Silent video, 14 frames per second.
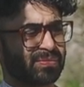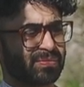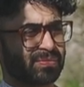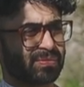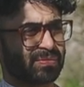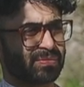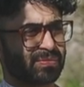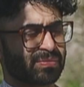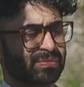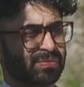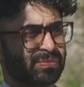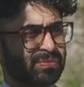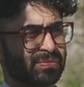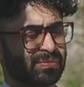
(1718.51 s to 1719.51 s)

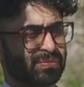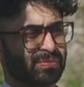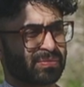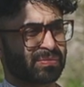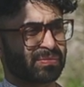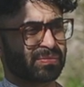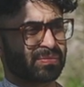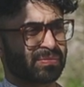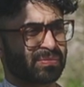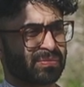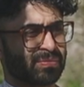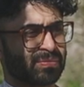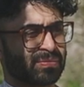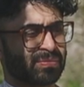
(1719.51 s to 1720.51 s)

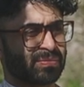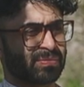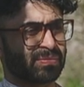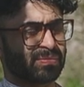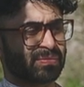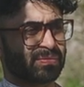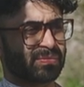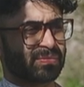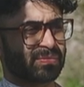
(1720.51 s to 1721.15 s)
(silent)